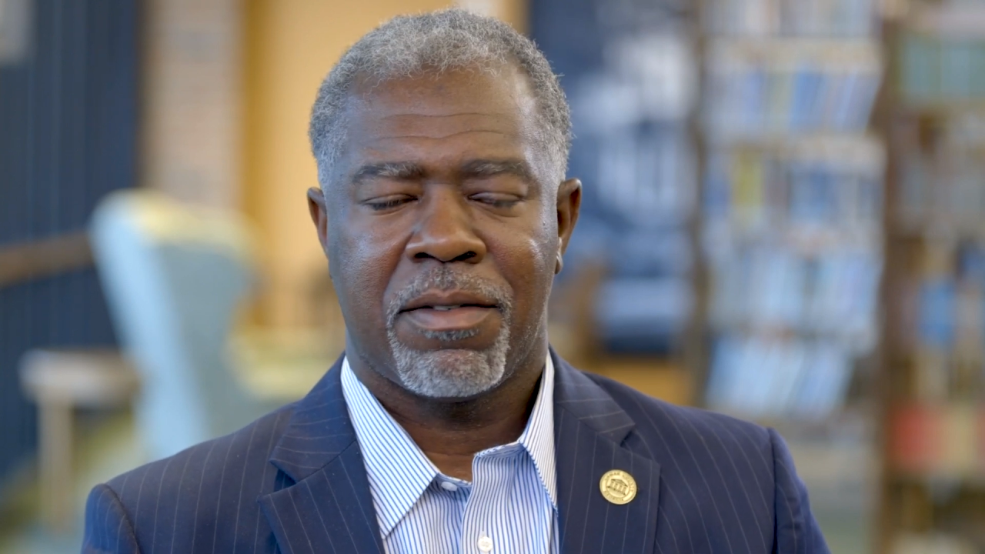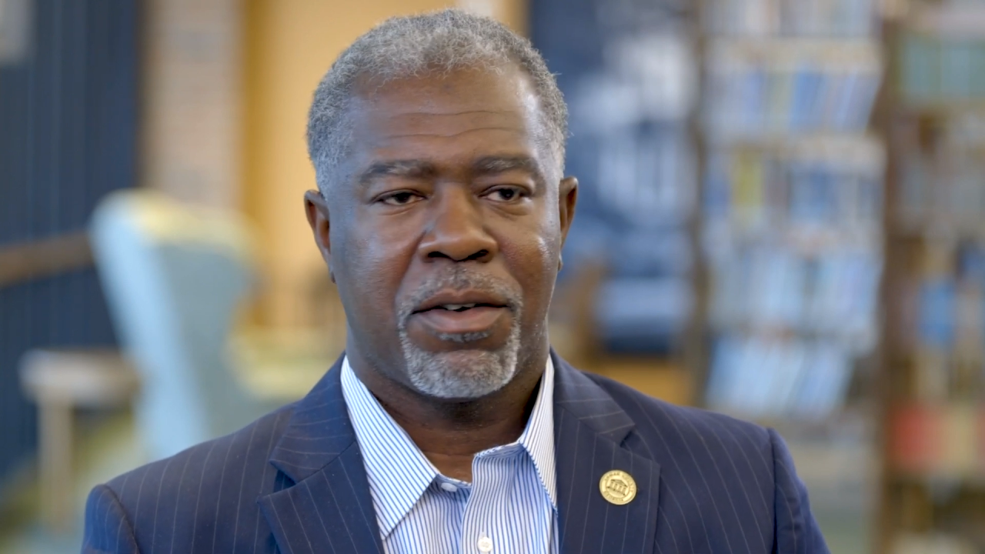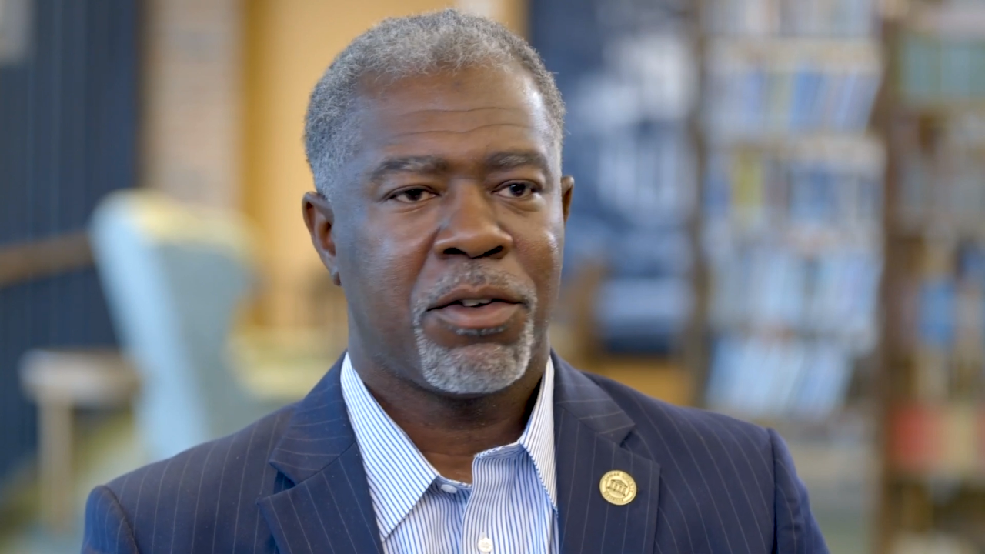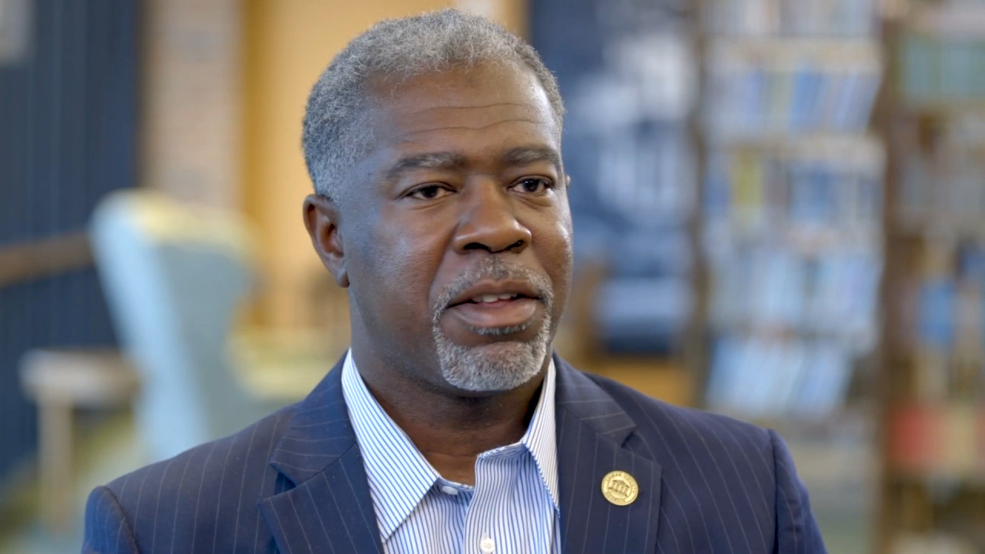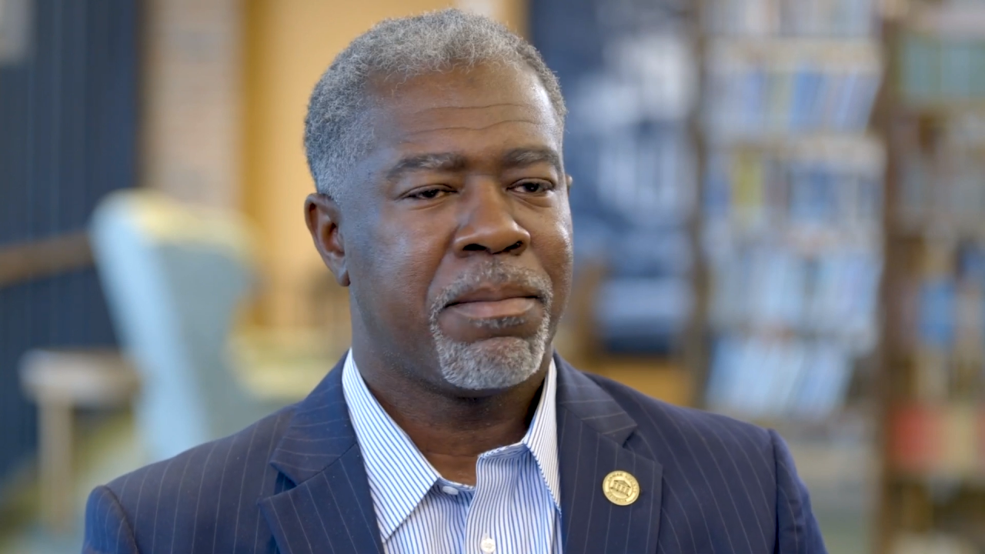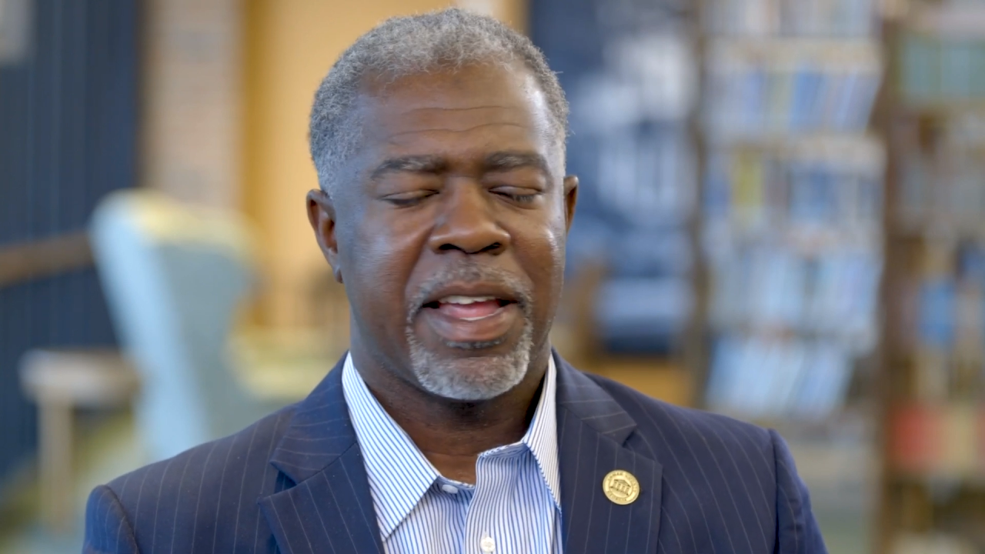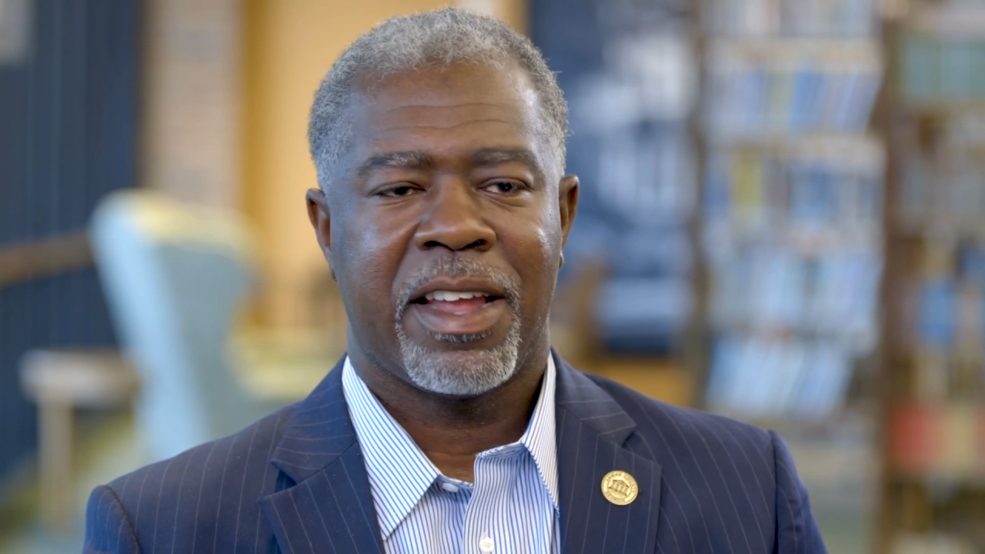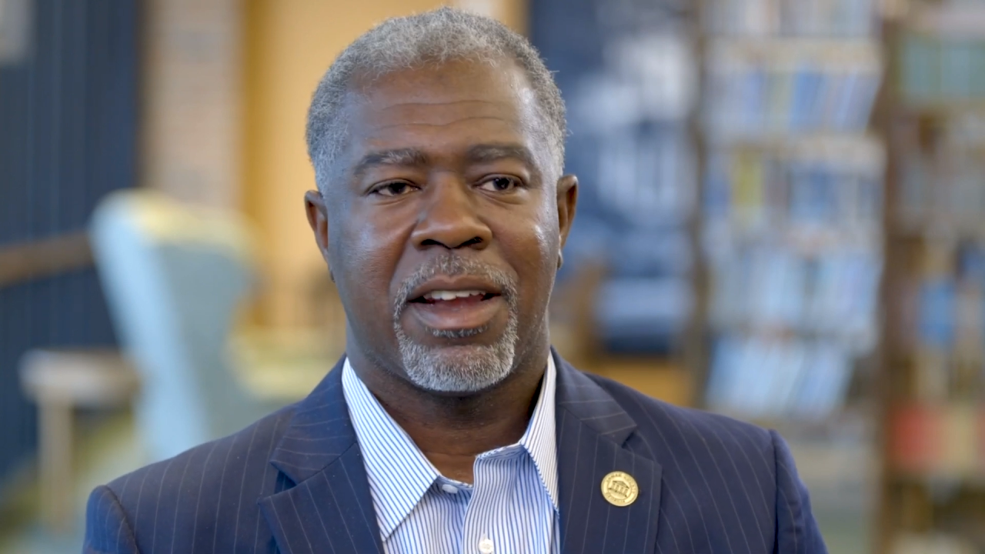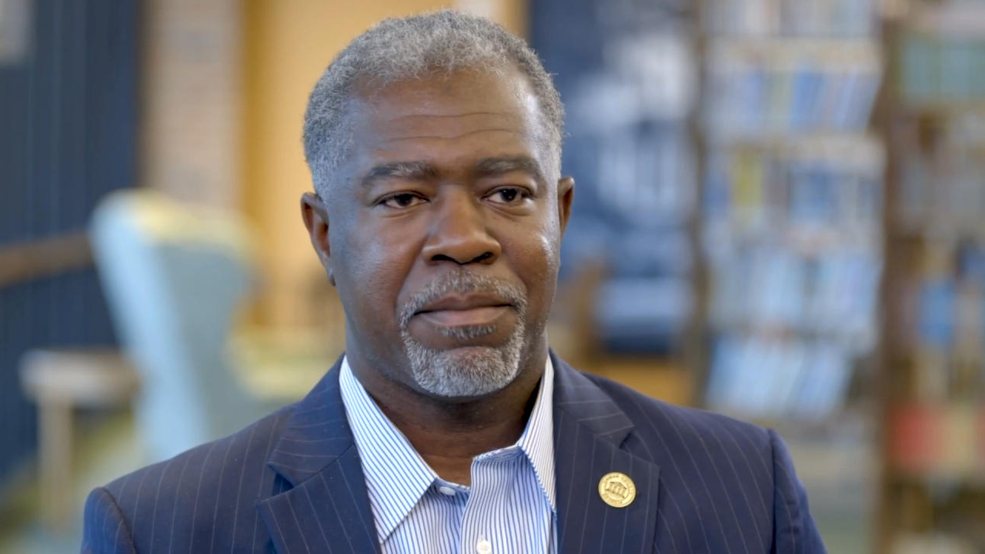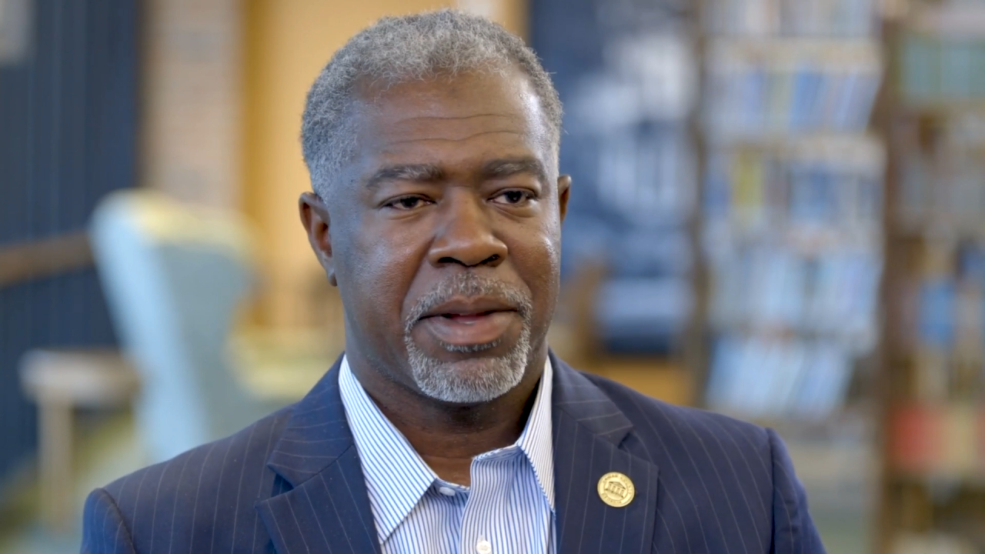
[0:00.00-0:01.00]
folks in
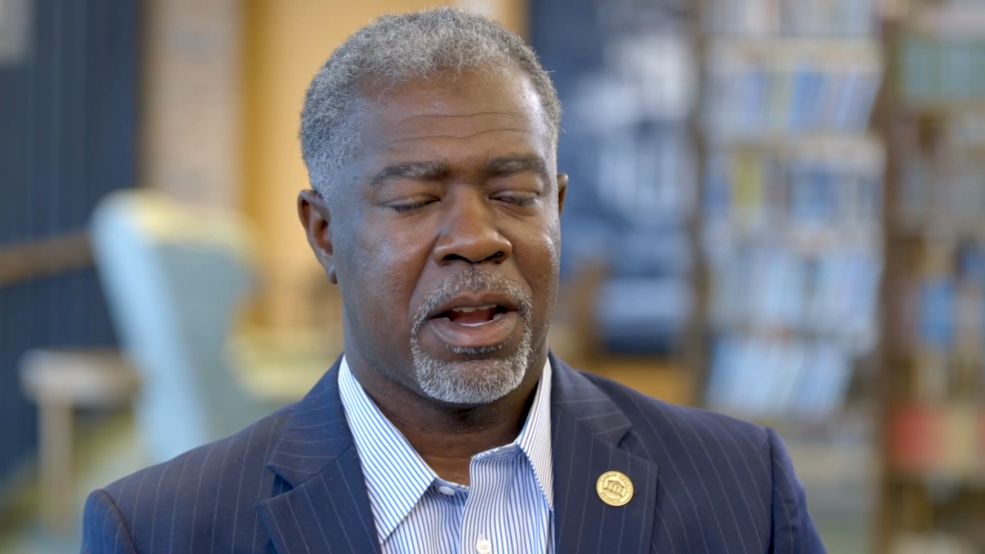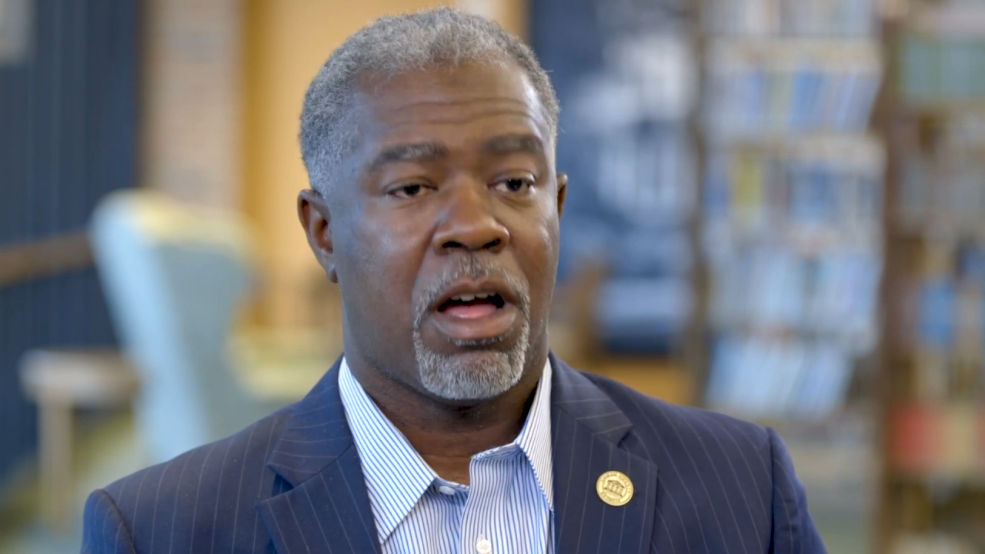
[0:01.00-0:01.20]
Macon have been